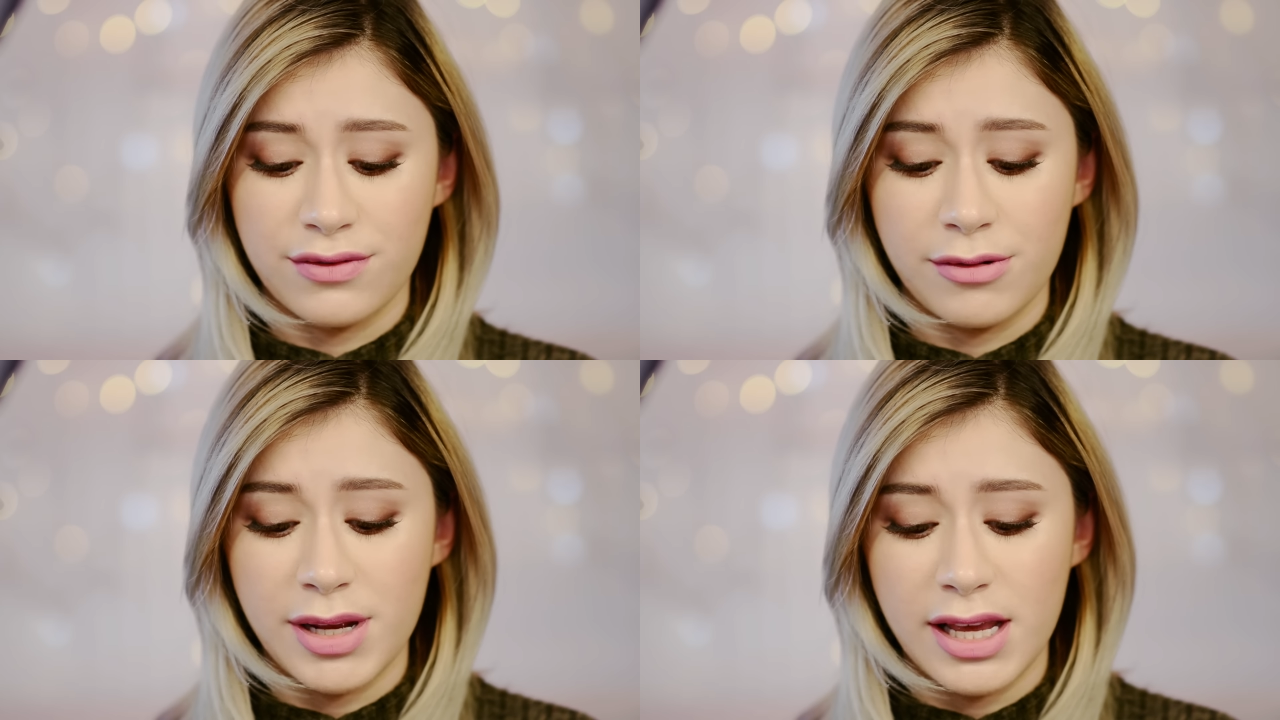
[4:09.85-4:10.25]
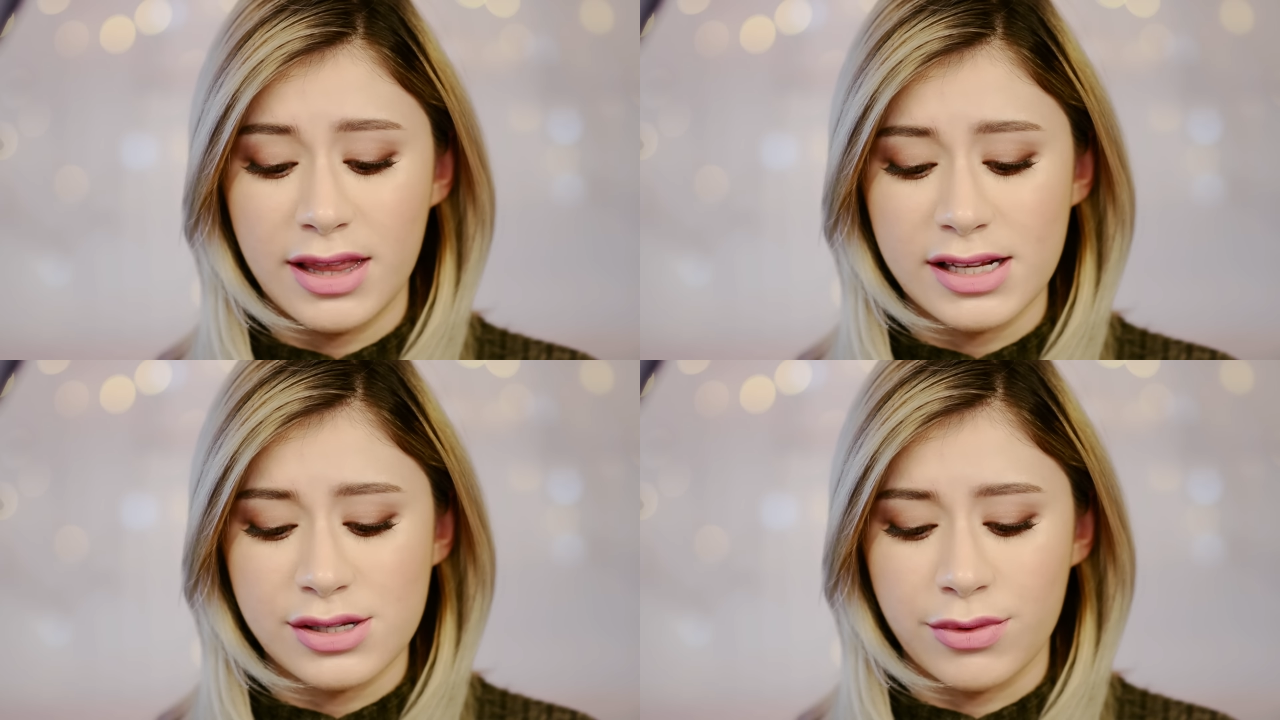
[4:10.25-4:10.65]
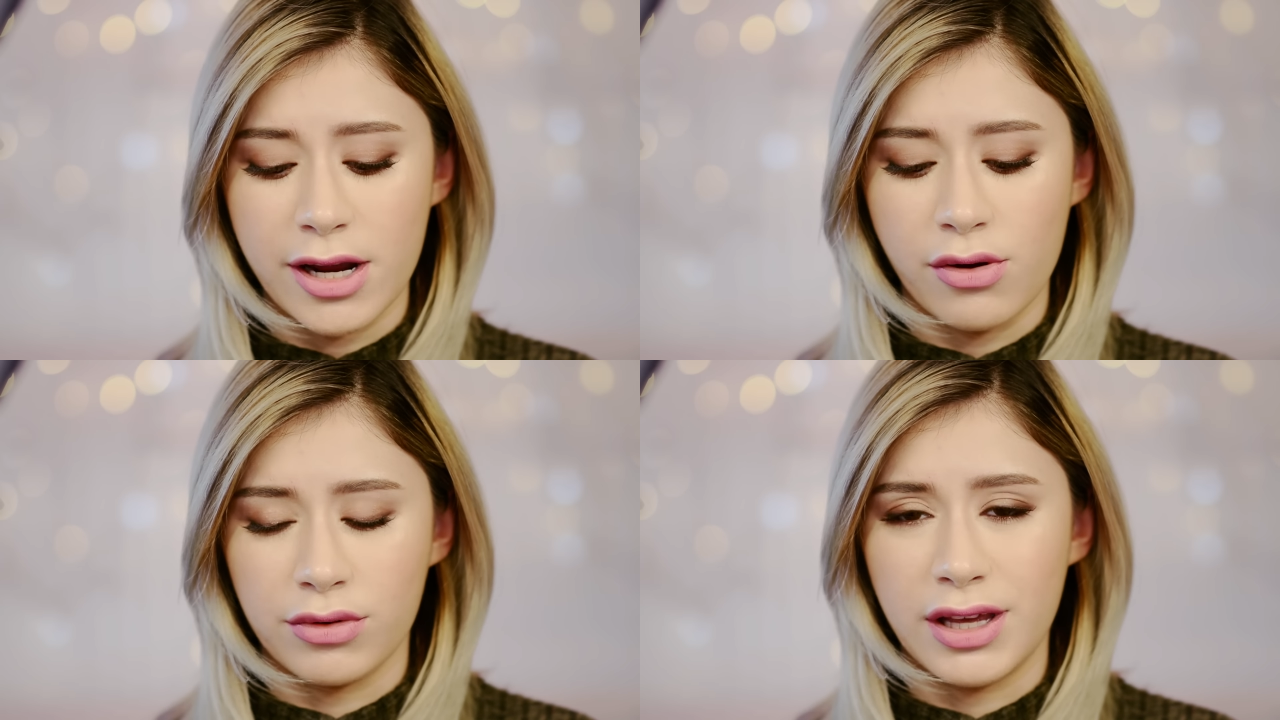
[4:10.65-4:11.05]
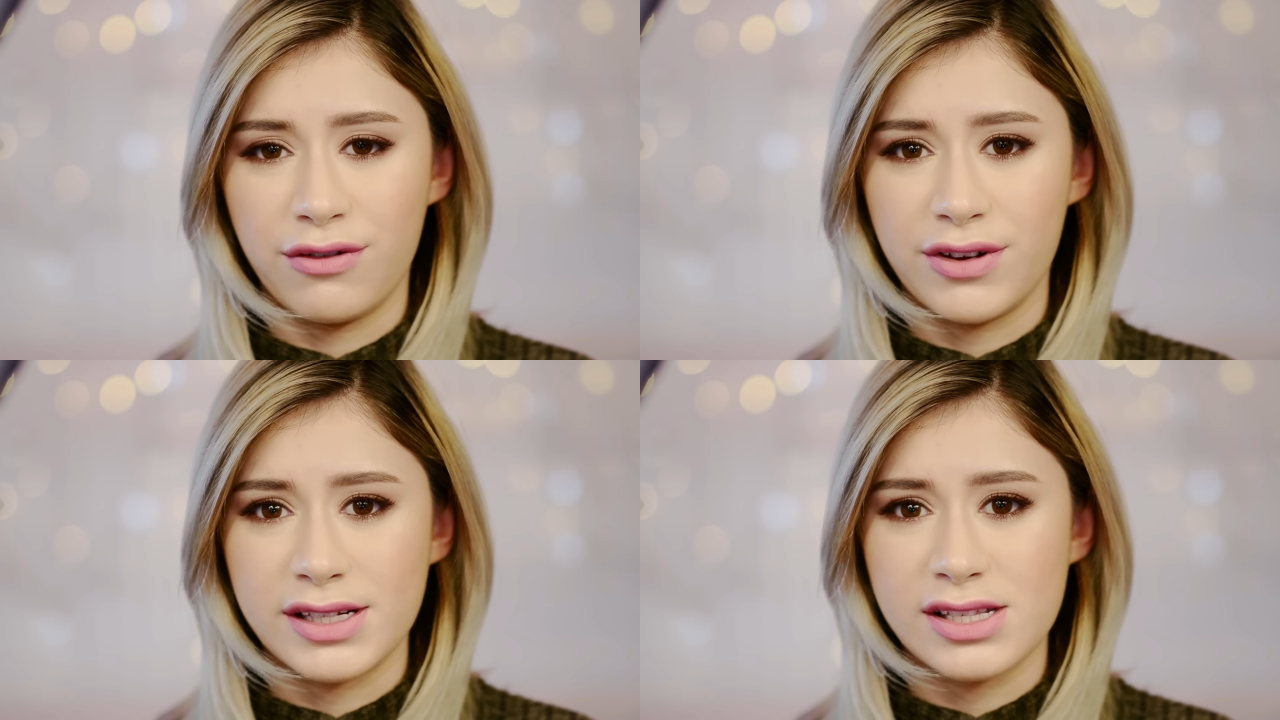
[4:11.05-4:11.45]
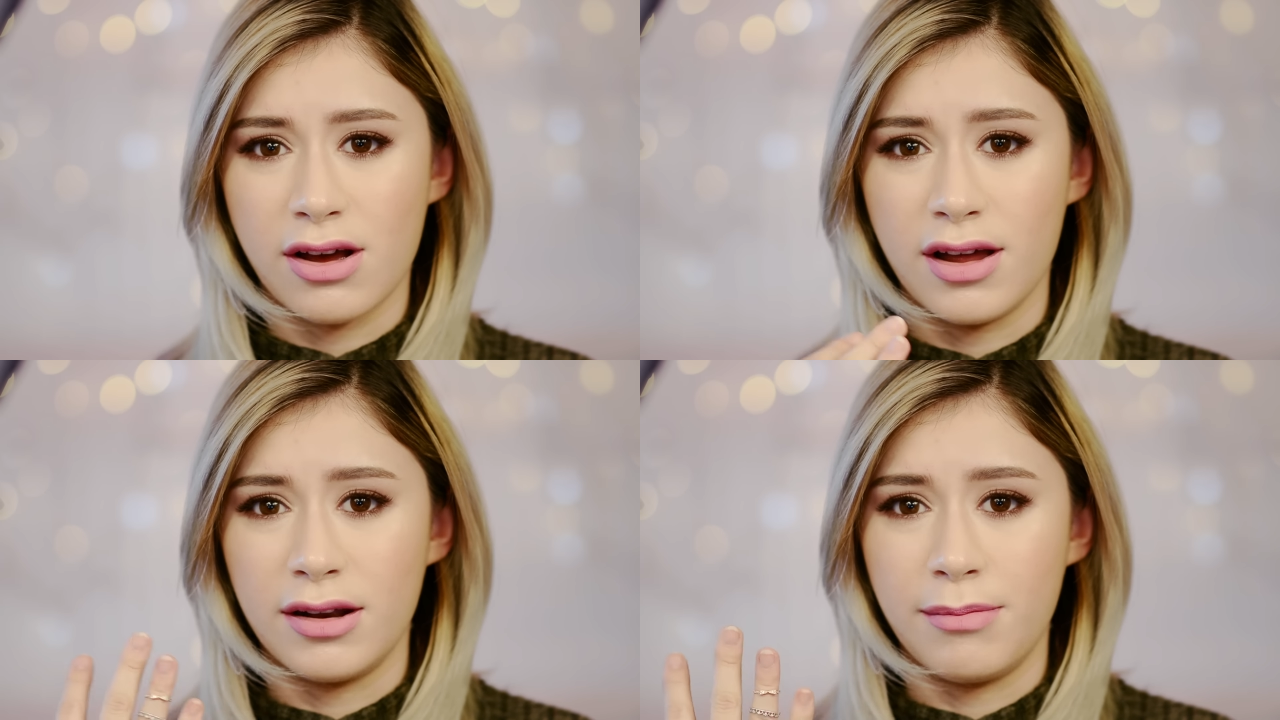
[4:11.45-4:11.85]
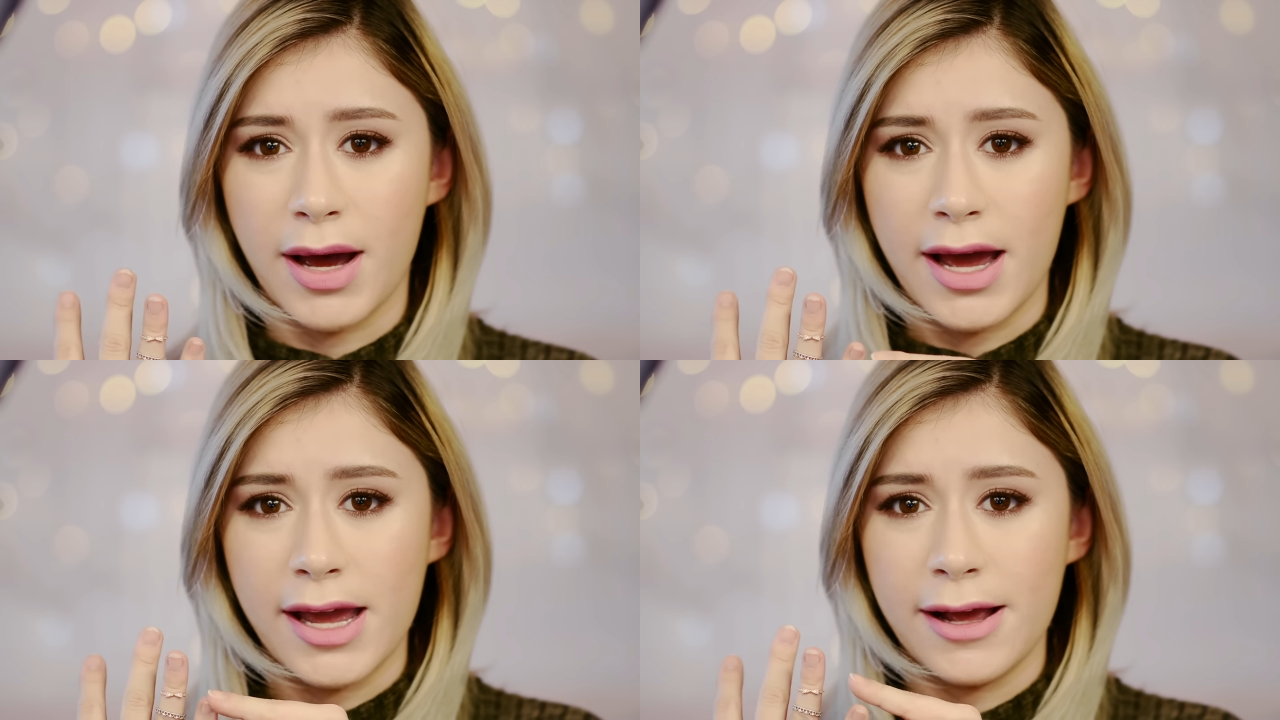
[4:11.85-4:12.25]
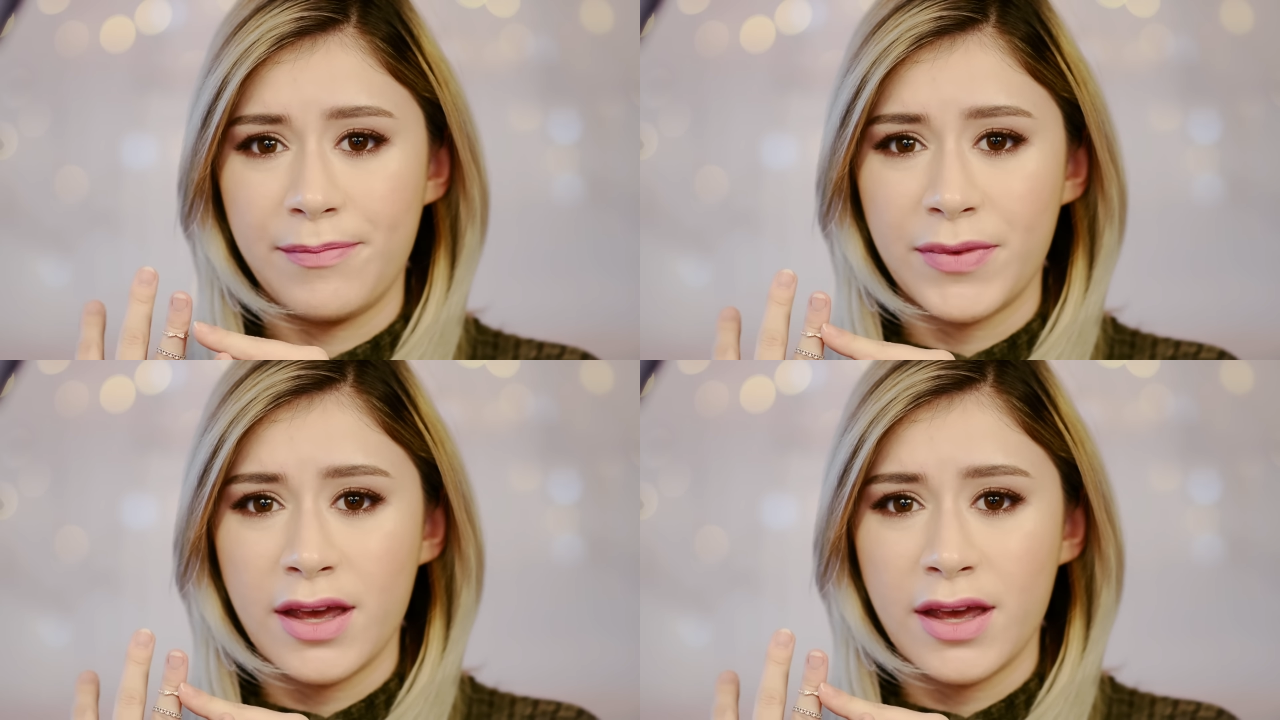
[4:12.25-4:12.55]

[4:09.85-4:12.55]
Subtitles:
For me, this ring only fits on my